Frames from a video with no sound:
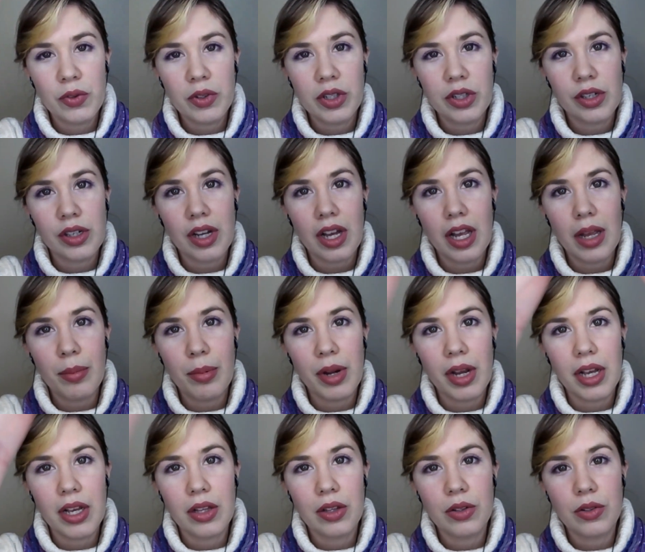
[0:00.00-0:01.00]
over your
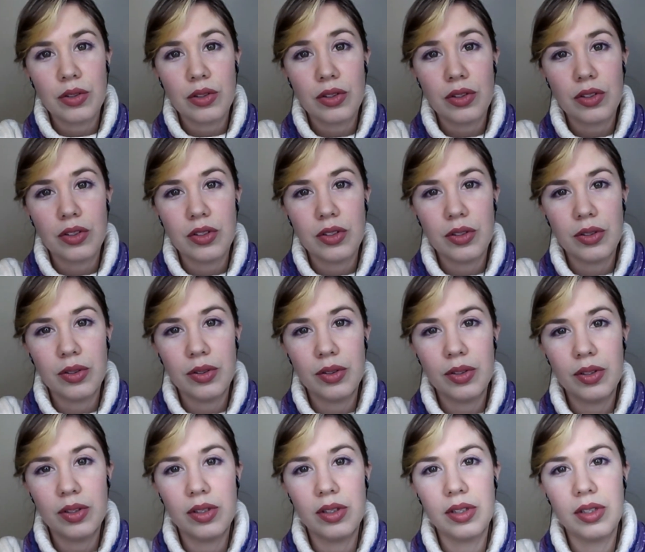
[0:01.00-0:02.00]
eyebrows,
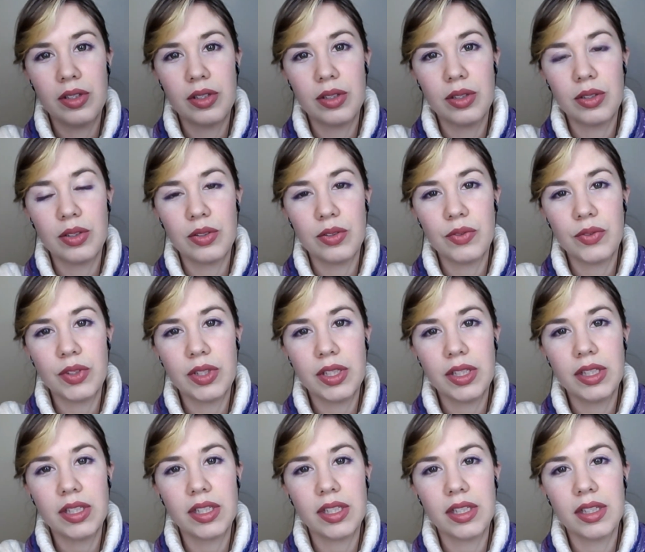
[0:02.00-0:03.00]

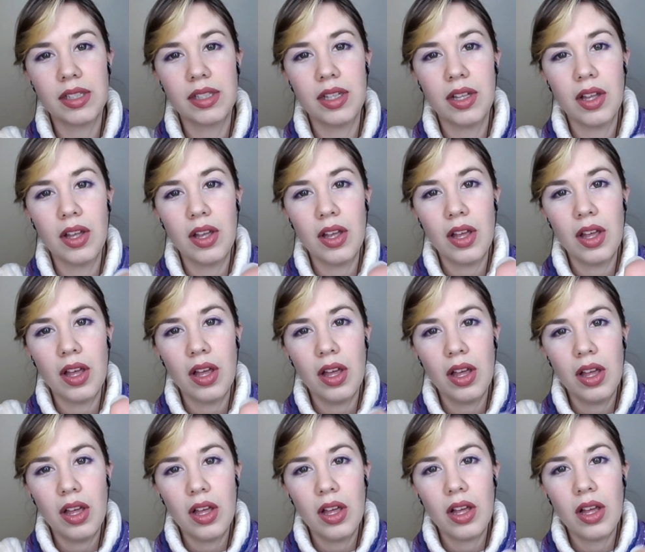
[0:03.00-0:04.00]
feeling
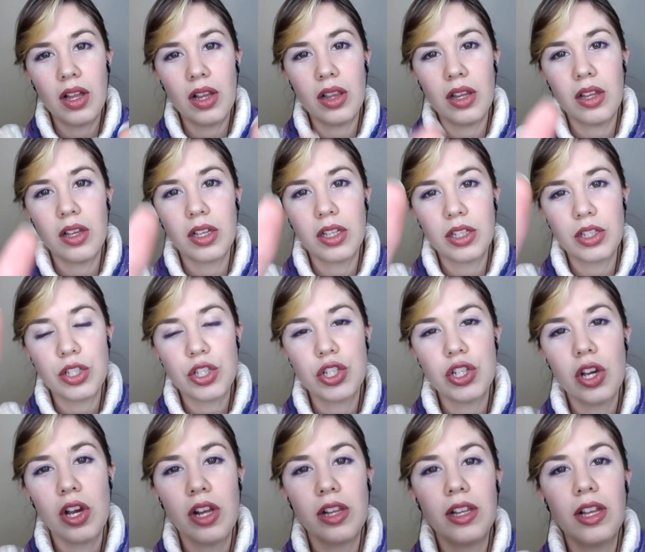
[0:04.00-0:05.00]
along your
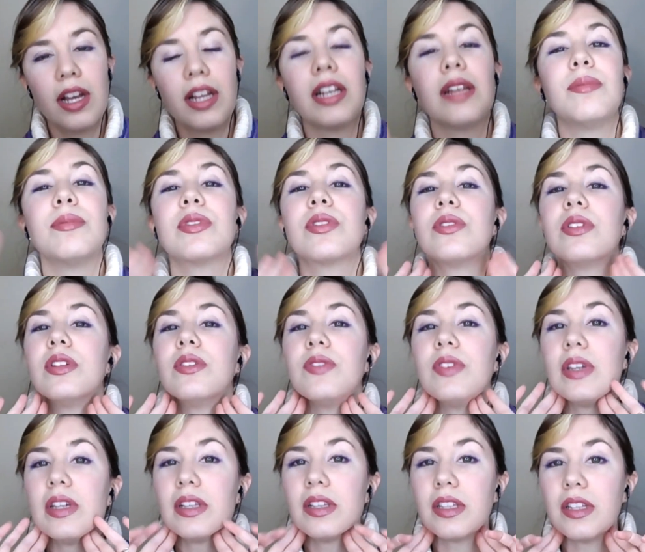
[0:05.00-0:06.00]
jawline. I'm just going to
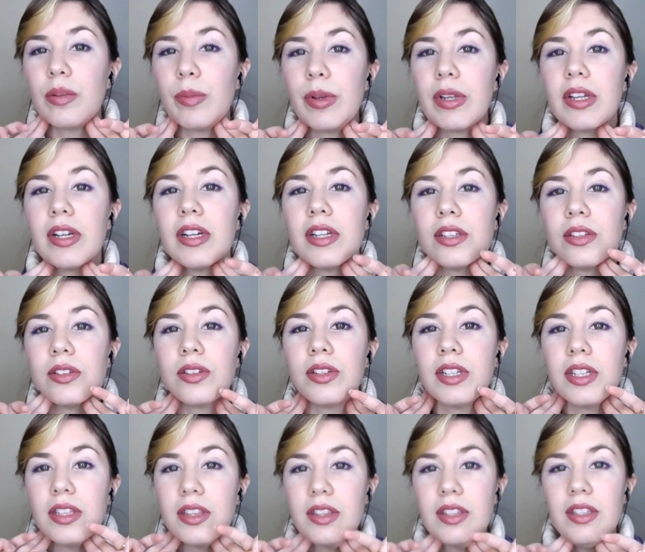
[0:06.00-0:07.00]
feel a little bit
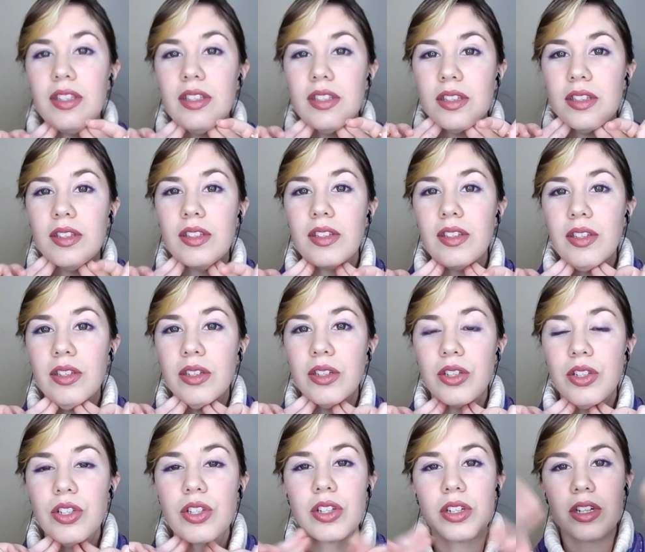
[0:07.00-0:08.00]
underneath your
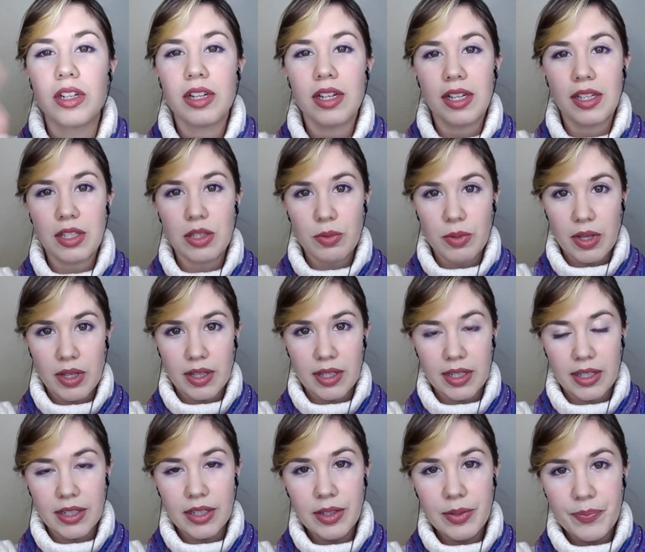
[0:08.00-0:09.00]
jaw as well
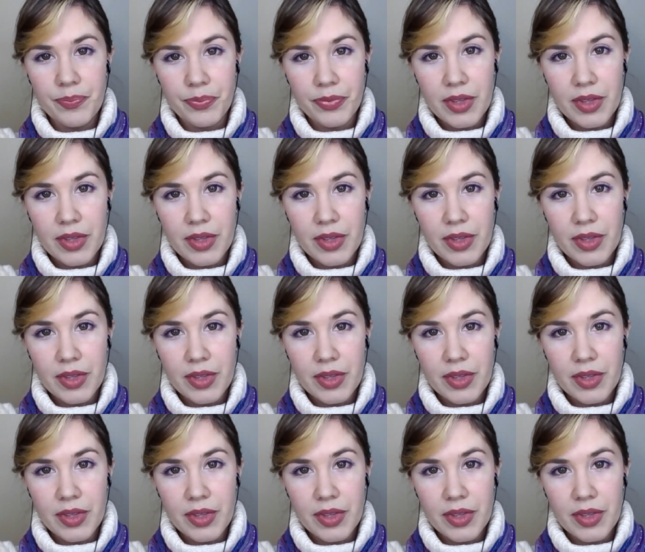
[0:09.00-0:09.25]
here.